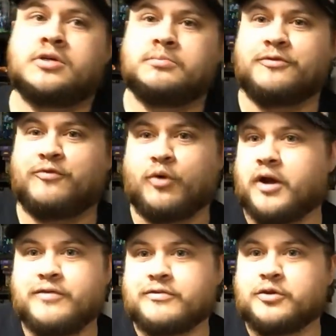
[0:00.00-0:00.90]
before I
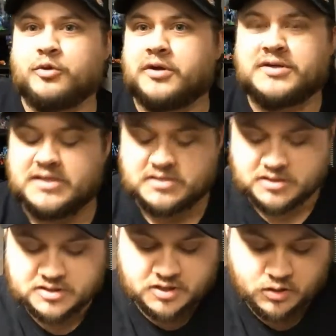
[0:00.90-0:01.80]
even knew it
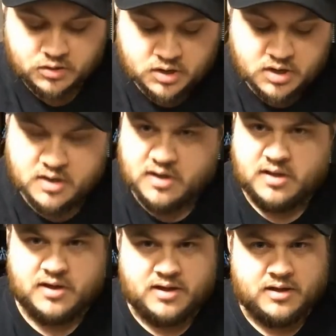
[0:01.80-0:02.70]
existed. So
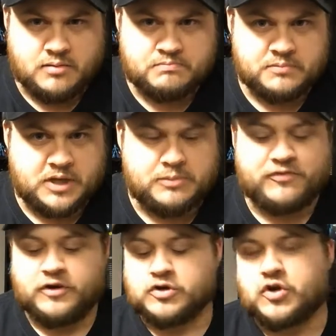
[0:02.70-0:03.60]
get my
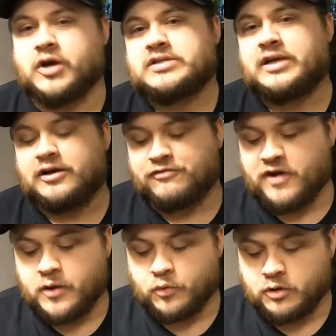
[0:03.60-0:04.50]
fingers crossed that I can
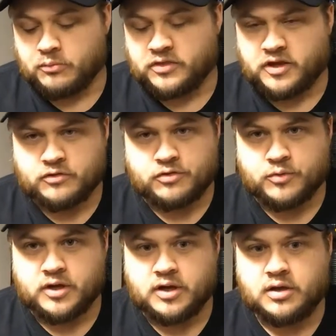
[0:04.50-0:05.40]
find one. But the other
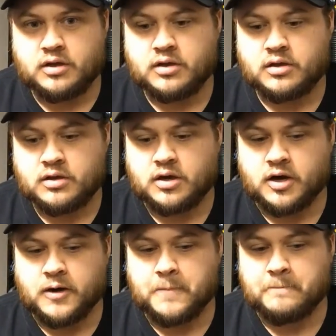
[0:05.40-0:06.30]
3,
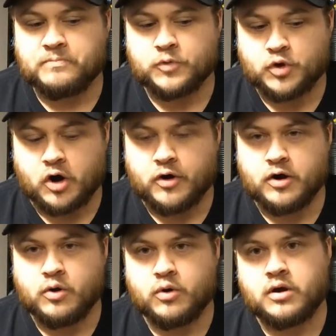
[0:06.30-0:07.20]

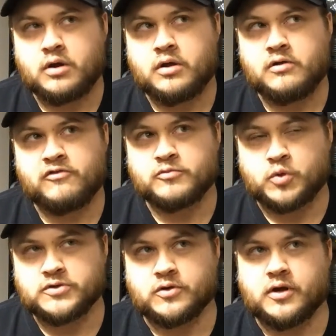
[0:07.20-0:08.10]
Lucario from
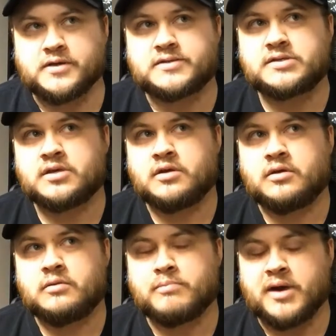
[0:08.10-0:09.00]
Toys R Us,
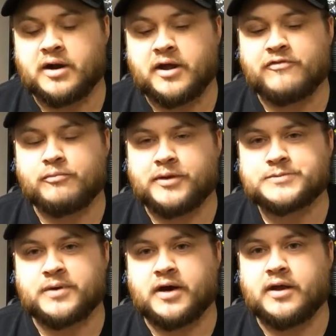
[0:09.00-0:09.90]
Meta Knight from Best
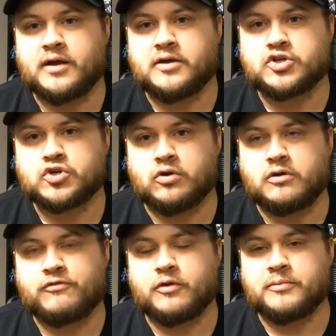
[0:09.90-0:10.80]
Buy, and Shulk
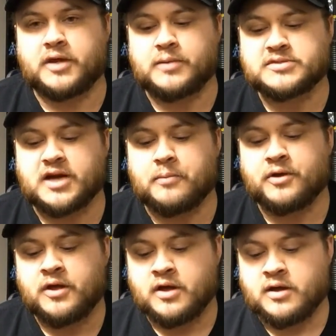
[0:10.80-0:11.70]
from GameStop,
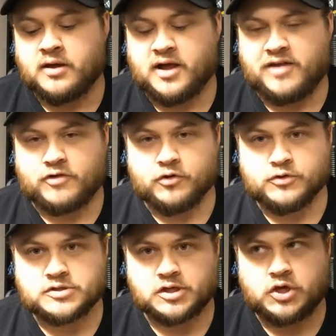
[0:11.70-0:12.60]
I have all
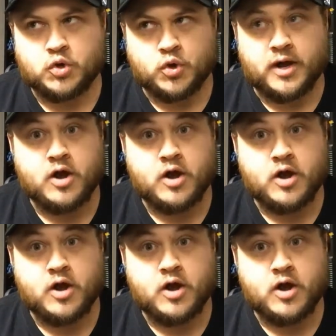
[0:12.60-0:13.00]
those secured, I